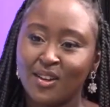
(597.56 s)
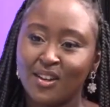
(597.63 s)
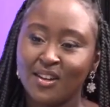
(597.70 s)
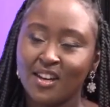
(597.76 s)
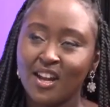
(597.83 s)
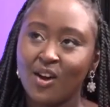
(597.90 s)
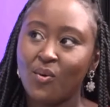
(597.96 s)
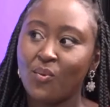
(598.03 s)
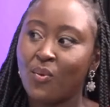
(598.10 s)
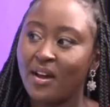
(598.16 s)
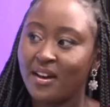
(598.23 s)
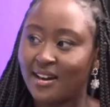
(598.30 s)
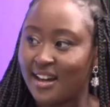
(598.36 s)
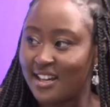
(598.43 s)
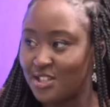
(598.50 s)
Now,
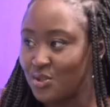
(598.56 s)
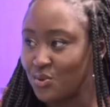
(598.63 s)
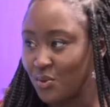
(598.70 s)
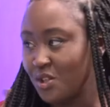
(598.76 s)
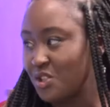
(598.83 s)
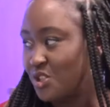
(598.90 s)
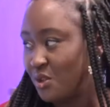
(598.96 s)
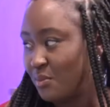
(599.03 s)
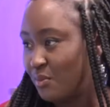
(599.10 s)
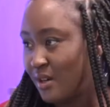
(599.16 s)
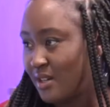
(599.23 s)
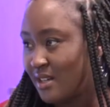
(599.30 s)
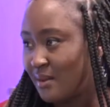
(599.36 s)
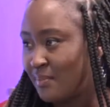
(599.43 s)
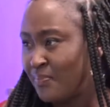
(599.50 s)
one last question,
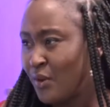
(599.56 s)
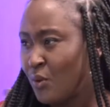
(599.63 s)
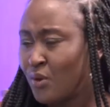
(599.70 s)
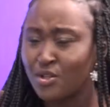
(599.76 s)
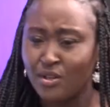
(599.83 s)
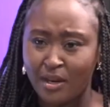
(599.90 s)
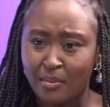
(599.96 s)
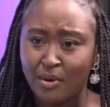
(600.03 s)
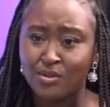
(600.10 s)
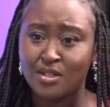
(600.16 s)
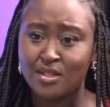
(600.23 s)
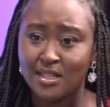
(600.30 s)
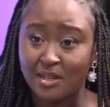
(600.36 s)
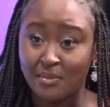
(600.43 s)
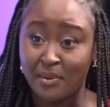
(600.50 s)
Brenda. We're talking about
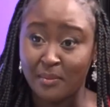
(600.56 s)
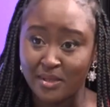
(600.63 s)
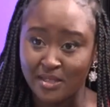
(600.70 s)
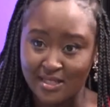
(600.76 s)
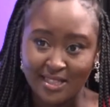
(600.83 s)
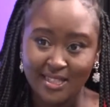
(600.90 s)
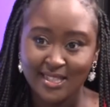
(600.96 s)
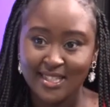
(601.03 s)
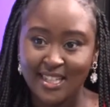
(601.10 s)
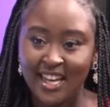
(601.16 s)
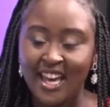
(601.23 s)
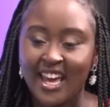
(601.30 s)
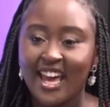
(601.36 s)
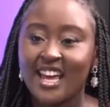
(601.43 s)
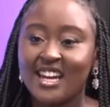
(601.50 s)
cinema business,
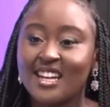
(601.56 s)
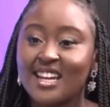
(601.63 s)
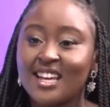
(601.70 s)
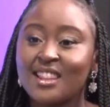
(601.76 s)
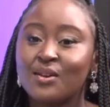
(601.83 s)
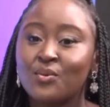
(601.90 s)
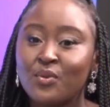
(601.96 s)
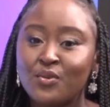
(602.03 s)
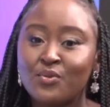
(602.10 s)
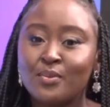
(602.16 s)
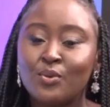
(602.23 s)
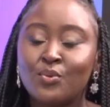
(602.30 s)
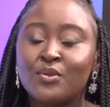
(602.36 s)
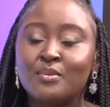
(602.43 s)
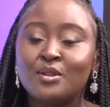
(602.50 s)
and
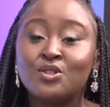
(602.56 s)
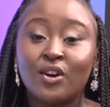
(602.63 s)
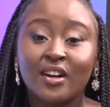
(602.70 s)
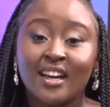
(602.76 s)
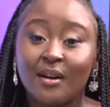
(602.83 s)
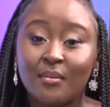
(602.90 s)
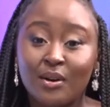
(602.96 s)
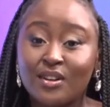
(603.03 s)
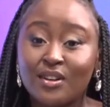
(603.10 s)
we've been talking about,